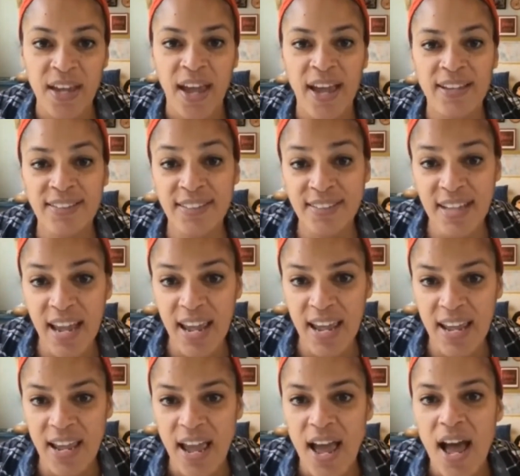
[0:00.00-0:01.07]
And
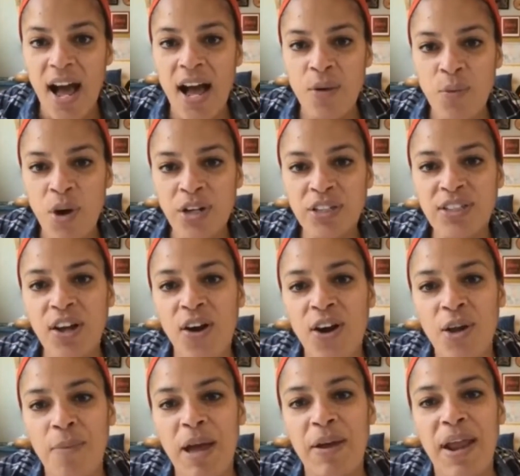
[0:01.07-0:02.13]
today, I want to
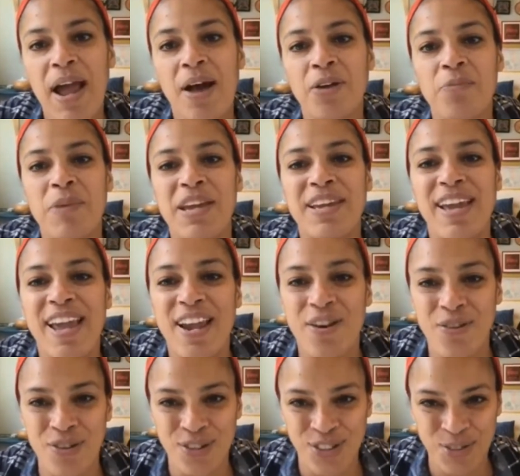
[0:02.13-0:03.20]
talk about how to make
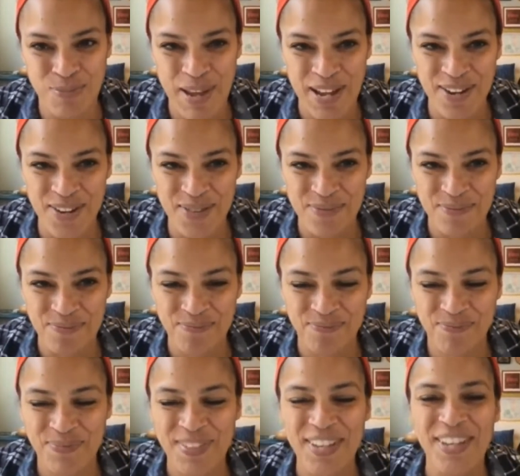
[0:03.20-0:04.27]
errors better.
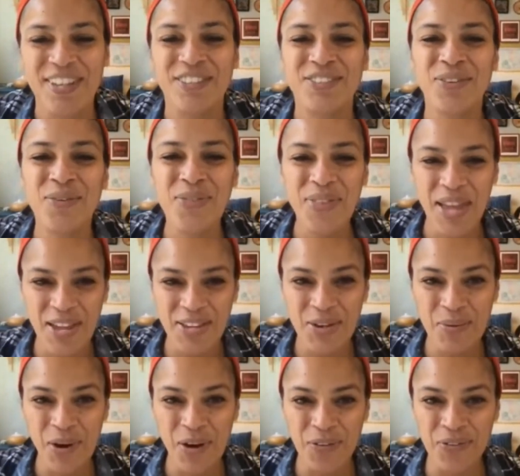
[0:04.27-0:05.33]
So thank
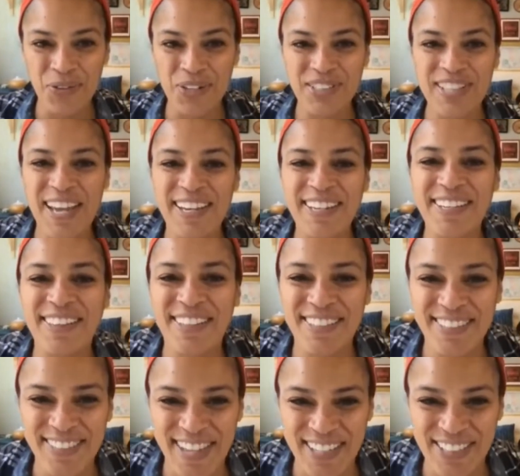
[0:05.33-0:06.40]
you all for attending
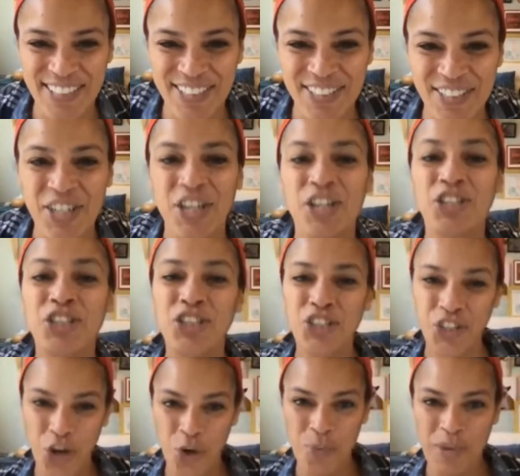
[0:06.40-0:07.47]
this session.
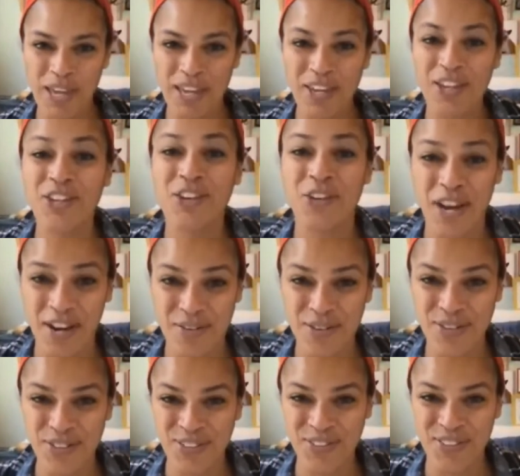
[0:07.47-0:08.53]
Show me your error
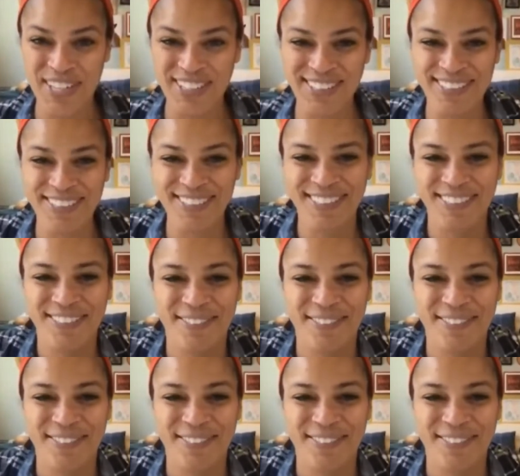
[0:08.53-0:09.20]
screens.